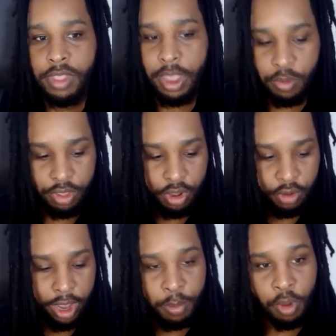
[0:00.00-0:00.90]
think was a
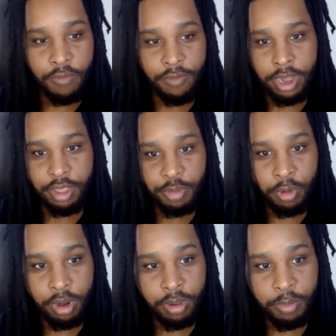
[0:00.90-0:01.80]
great move on his
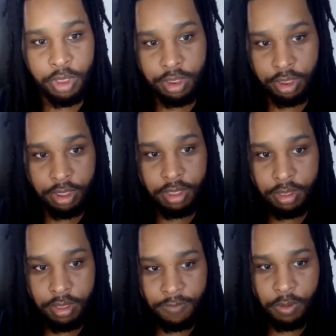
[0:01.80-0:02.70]
part because it,
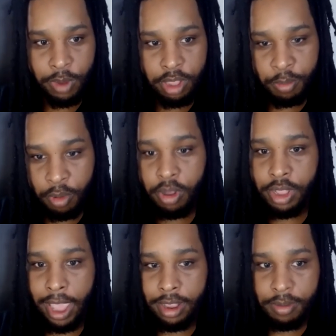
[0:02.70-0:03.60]
if you read the book,
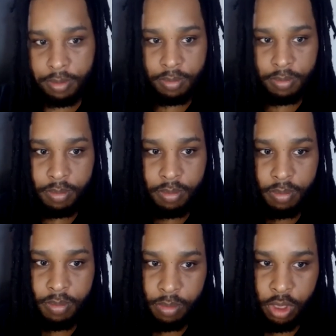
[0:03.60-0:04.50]
that
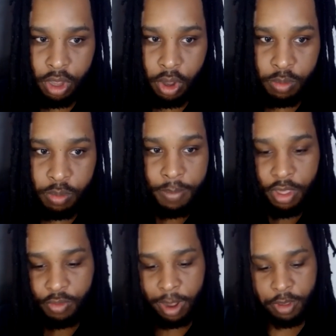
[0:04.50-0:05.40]
you know dimmed
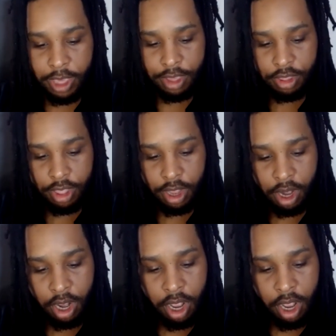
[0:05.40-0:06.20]
his reputation there.